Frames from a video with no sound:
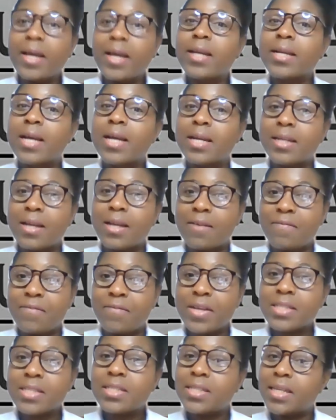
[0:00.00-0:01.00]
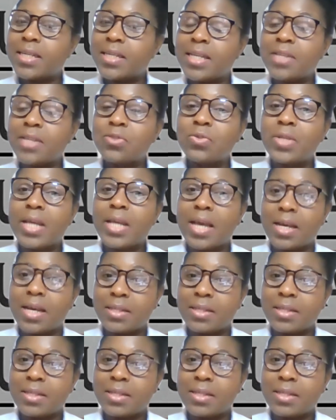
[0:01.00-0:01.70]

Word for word: and can affect the day-to-day -day